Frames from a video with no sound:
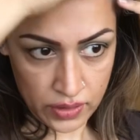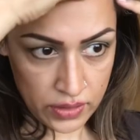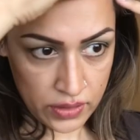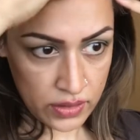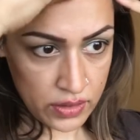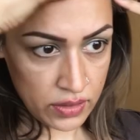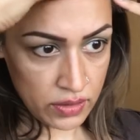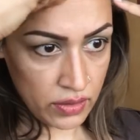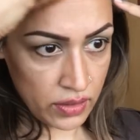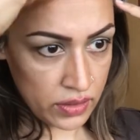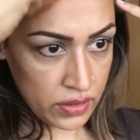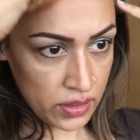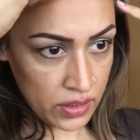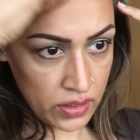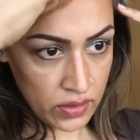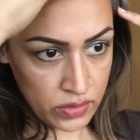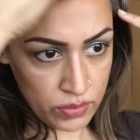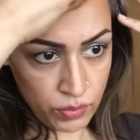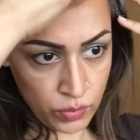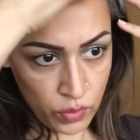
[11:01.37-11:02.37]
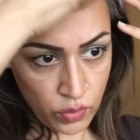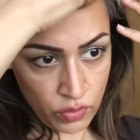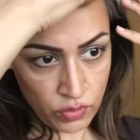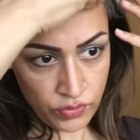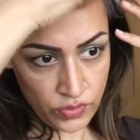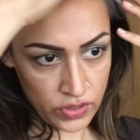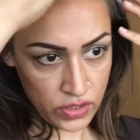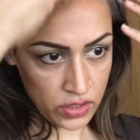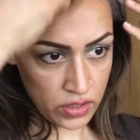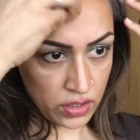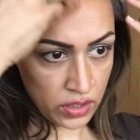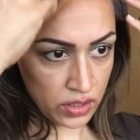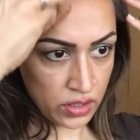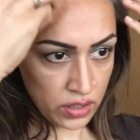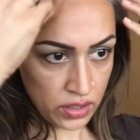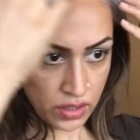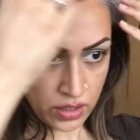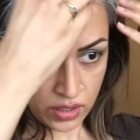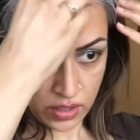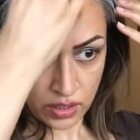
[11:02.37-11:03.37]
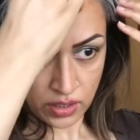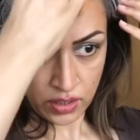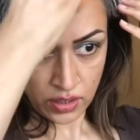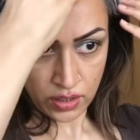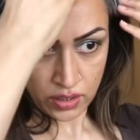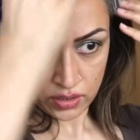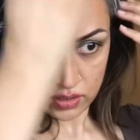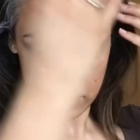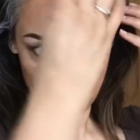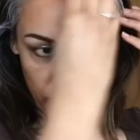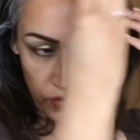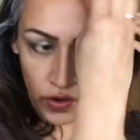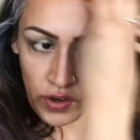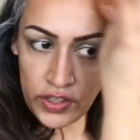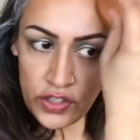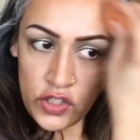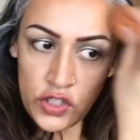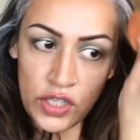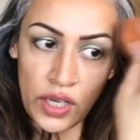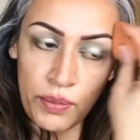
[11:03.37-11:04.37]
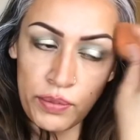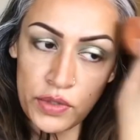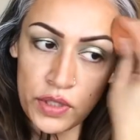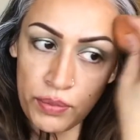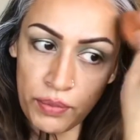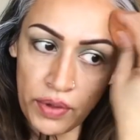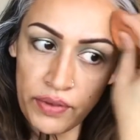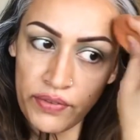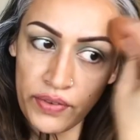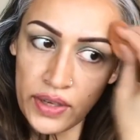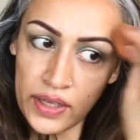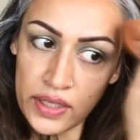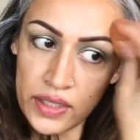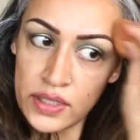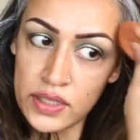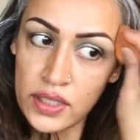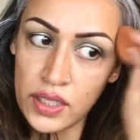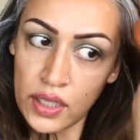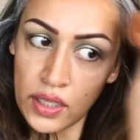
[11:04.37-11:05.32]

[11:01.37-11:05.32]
just kind of gives more of a defined shape to my face.